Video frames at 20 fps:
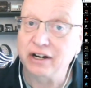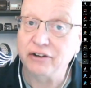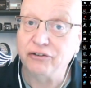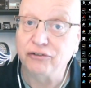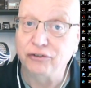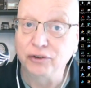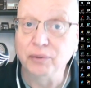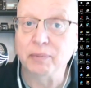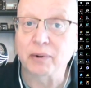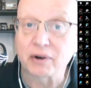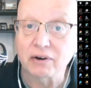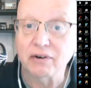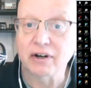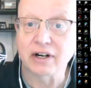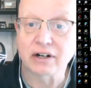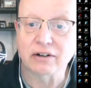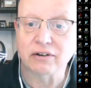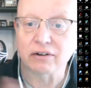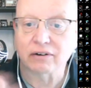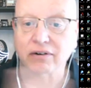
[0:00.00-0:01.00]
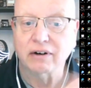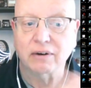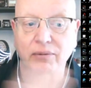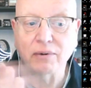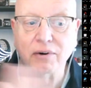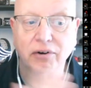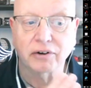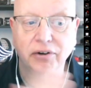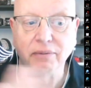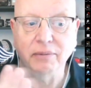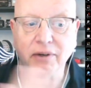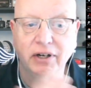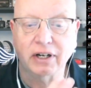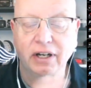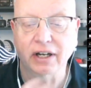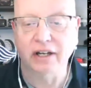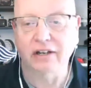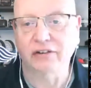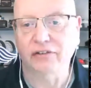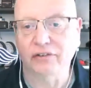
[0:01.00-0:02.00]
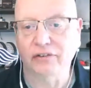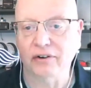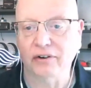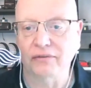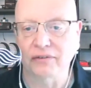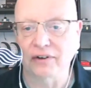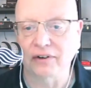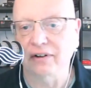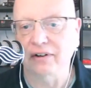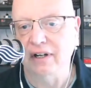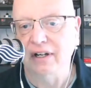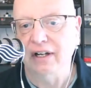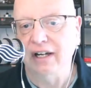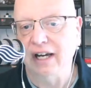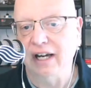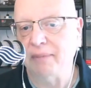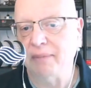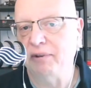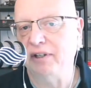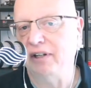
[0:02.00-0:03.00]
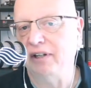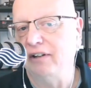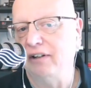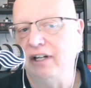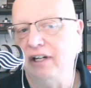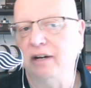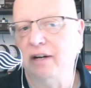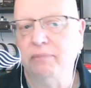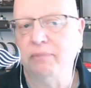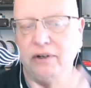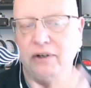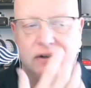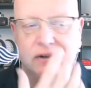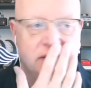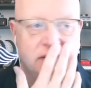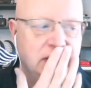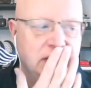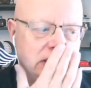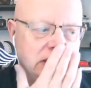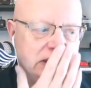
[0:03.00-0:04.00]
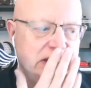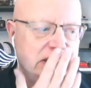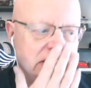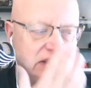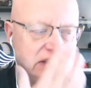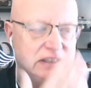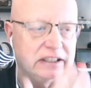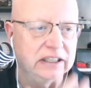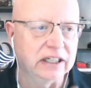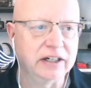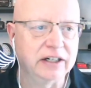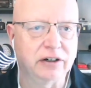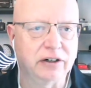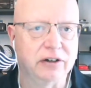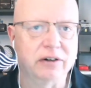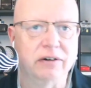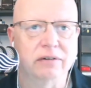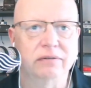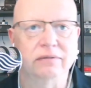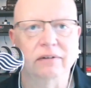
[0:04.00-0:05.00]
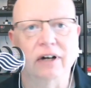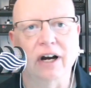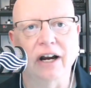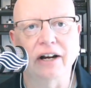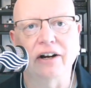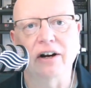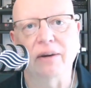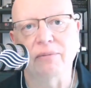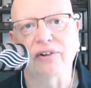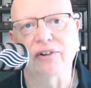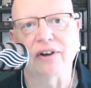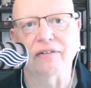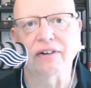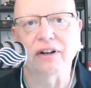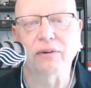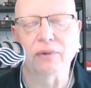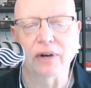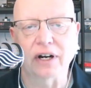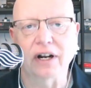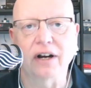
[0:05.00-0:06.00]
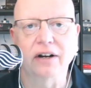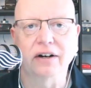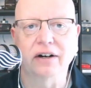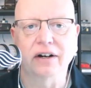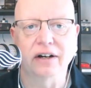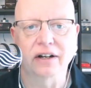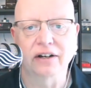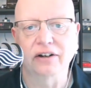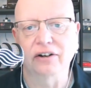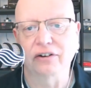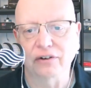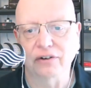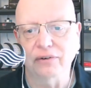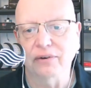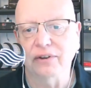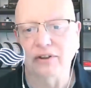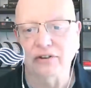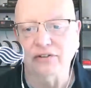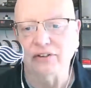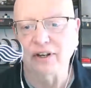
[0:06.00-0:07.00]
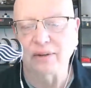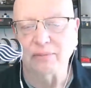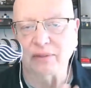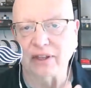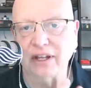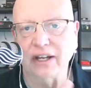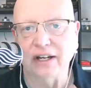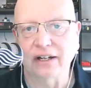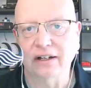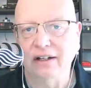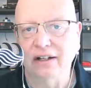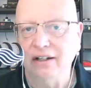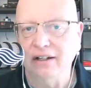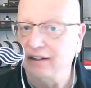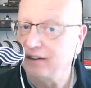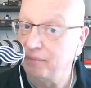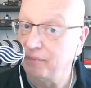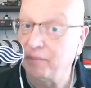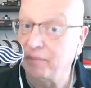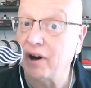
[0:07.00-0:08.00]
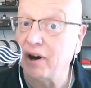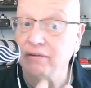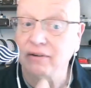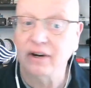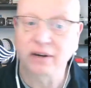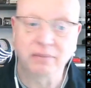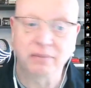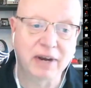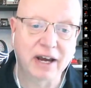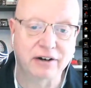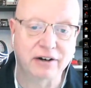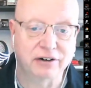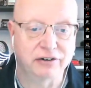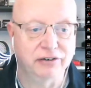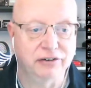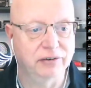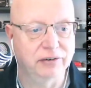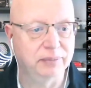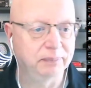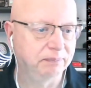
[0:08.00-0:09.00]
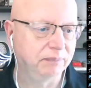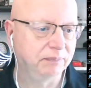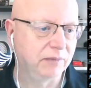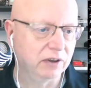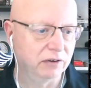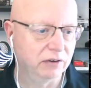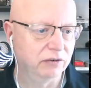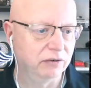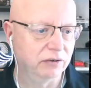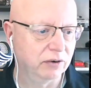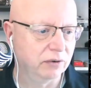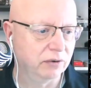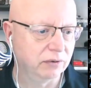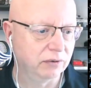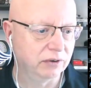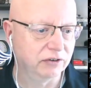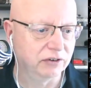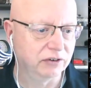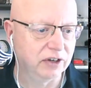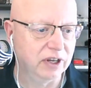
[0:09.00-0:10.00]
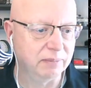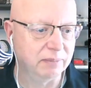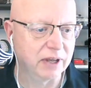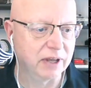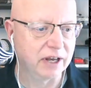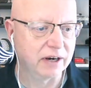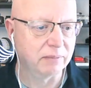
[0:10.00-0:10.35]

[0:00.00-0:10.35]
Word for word: rate is super critical or it won't communicate. So if you happen to dig up your, I don't know, ICOM 7100 and you're doing the same thing, the baud rate matters. So let's keep